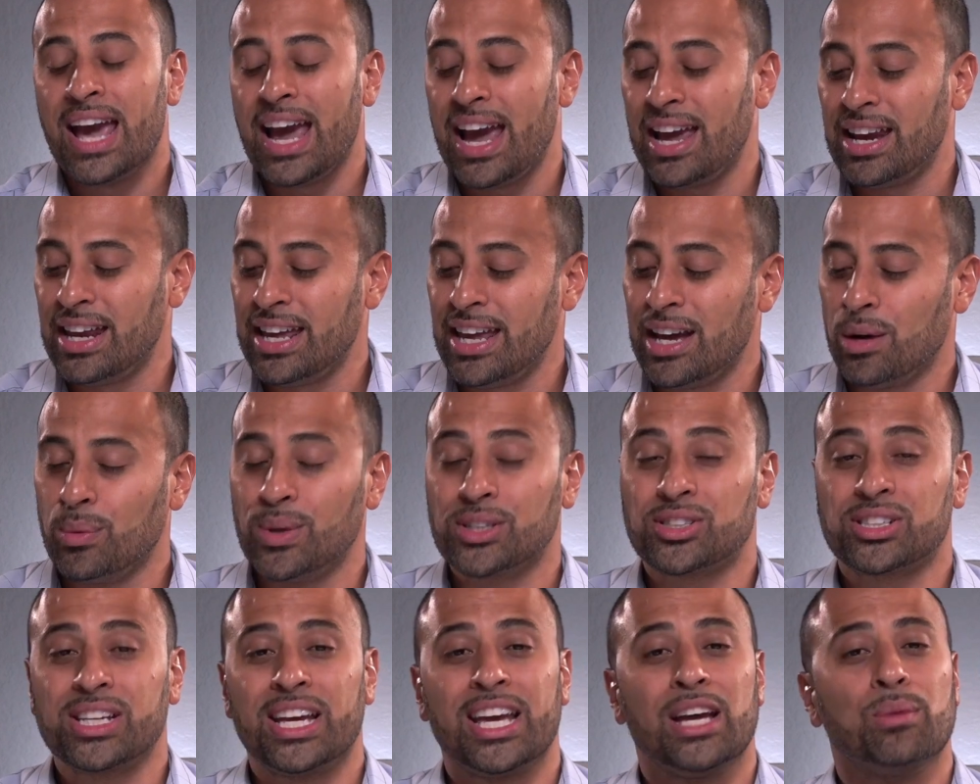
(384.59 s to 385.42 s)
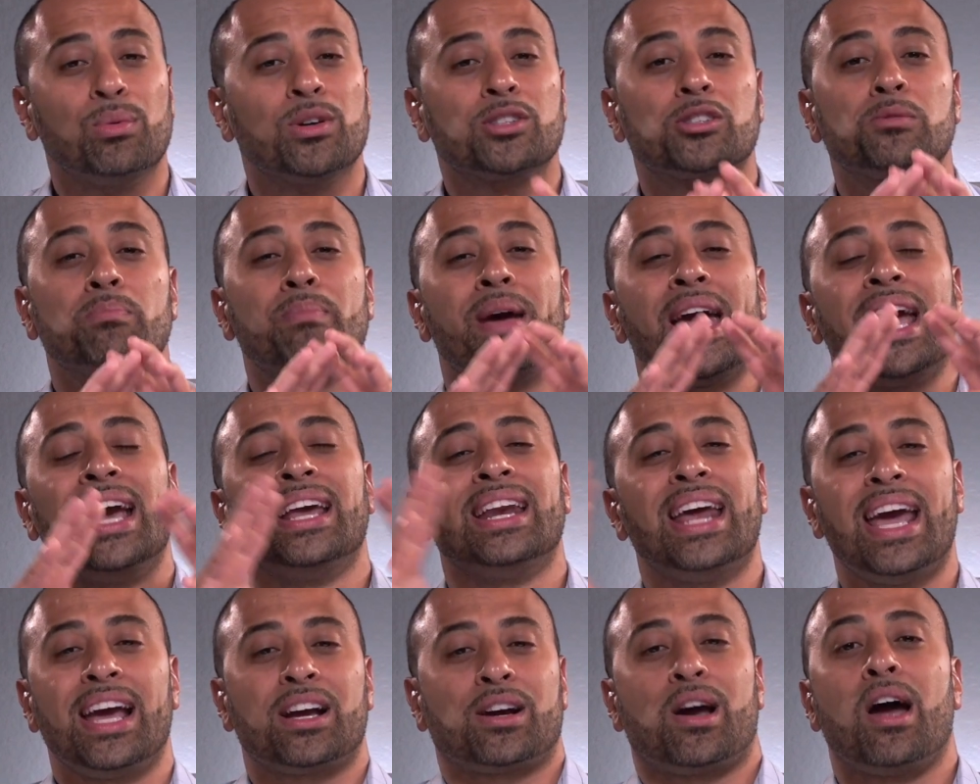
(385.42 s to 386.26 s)
And here we see he was
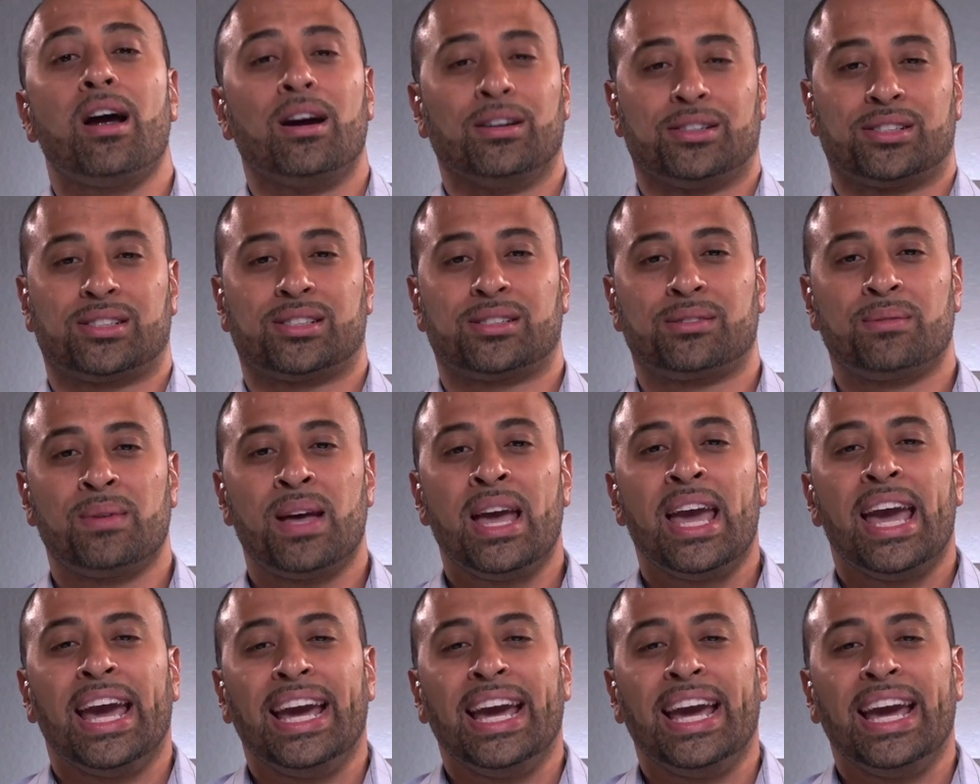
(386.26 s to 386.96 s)
made a curse.